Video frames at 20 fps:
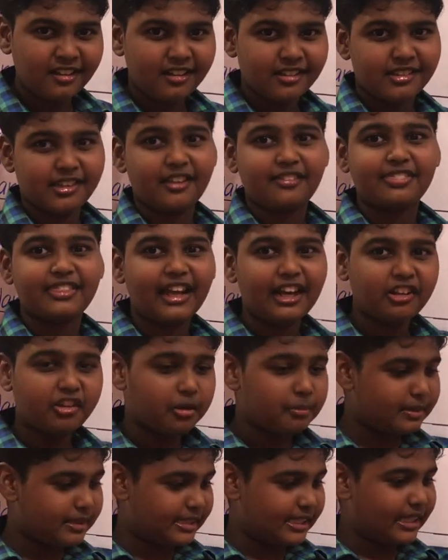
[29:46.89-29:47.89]
So in that you
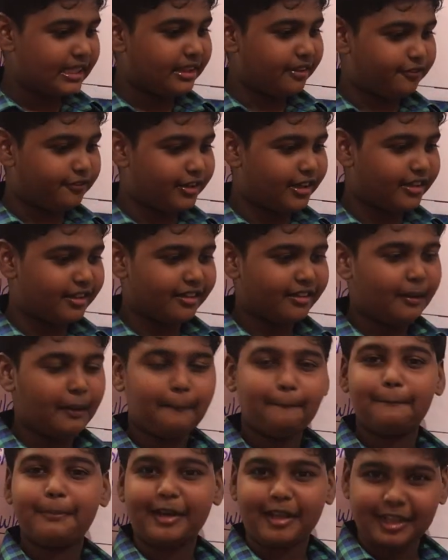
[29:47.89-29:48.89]
will be seeing the word
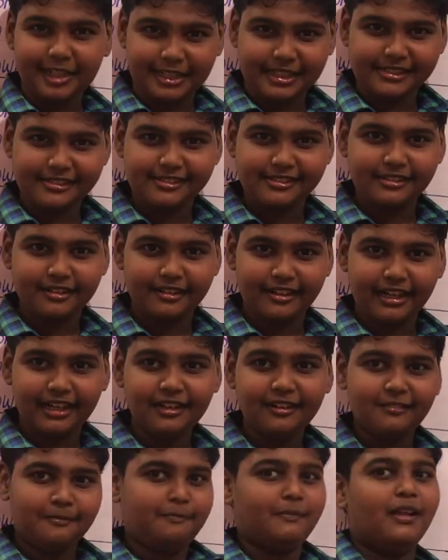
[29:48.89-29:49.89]
prairies,
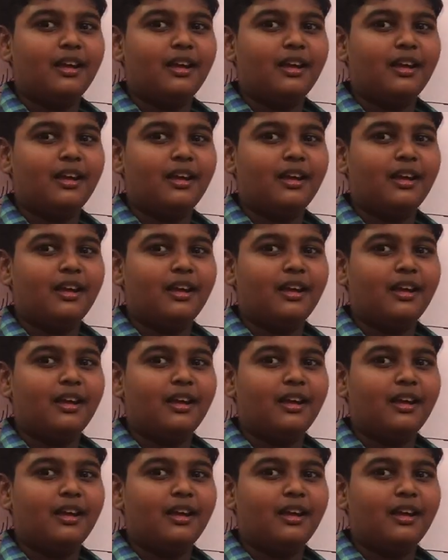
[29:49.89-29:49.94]
right?